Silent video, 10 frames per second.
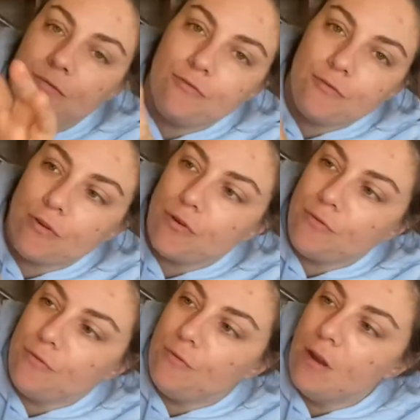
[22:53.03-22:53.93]

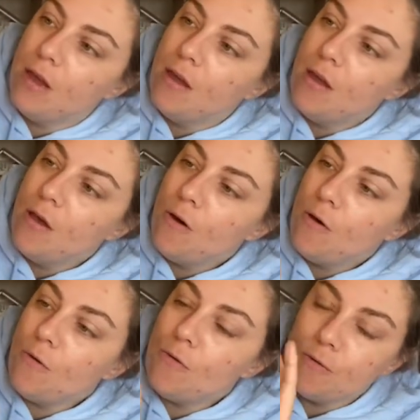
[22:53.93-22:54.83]
through
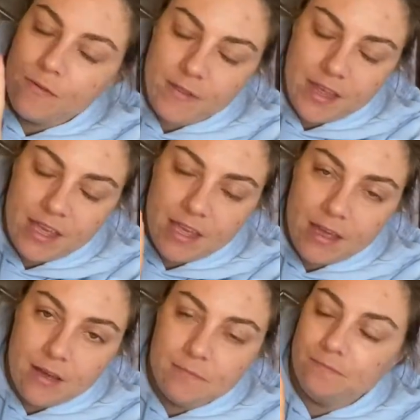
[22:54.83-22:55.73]
all the
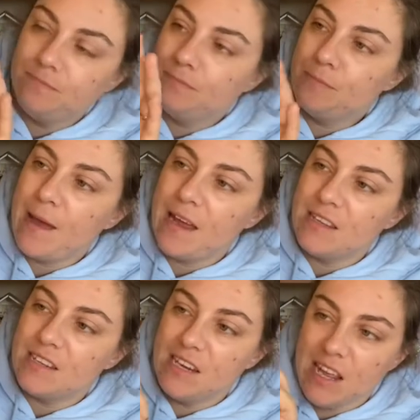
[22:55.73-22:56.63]
um, pattern
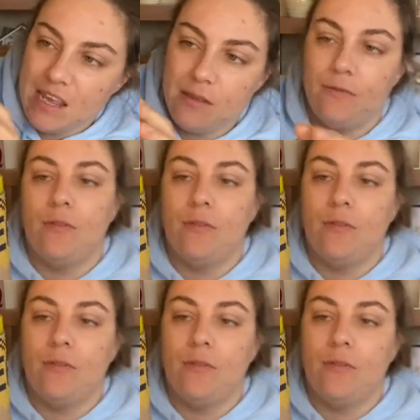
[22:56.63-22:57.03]
underneath.